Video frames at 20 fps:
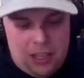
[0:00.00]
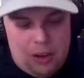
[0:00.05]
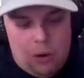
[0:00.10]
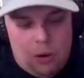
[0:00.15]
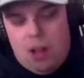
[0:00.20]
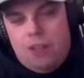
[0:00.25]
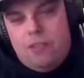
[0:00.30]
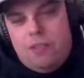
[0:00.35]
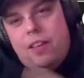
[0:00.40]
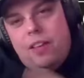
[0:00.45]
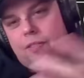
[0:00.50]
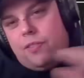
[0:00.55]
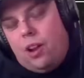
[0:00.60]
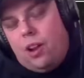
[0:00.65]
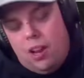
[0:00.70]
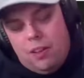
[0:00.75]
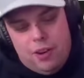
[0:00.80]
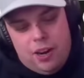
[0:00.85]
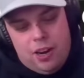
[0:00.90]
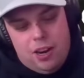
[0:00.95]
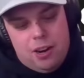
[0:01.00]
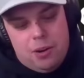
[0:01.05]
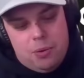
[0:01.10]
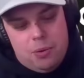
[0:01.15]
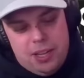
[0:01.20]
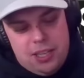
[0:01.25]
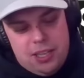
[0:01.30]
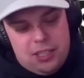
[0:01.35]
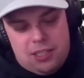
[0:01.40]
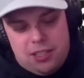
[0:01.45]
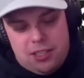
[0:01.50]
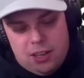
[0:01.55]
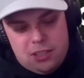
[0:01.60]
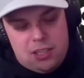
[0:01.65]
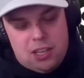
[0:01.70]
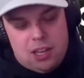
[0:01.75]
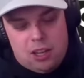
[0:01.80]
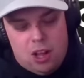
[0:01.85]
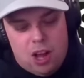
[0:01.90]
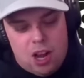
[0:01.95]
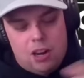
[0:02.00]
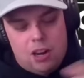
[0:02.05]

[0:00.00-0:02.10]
Oh, if Oliveira wins, there's a lot of